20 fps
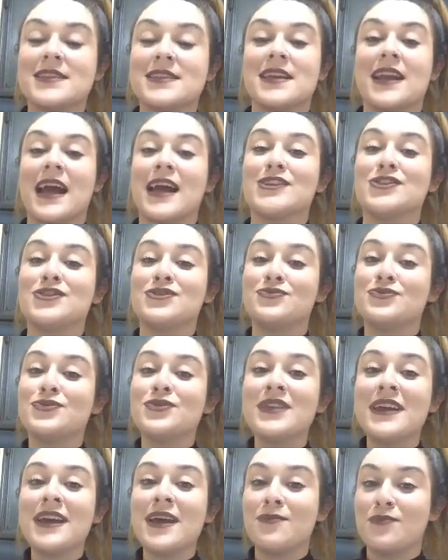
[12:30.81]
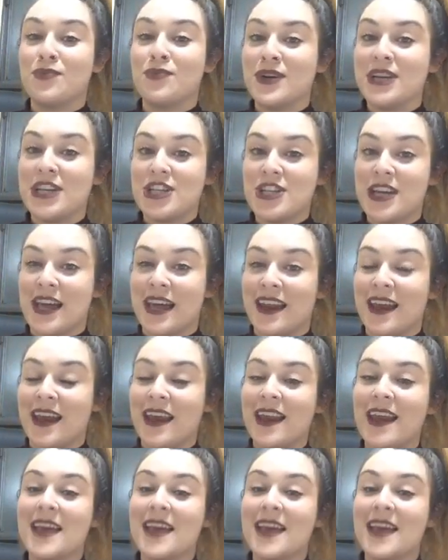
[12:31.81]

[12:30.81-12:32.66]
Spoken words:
and I truly appreciate it,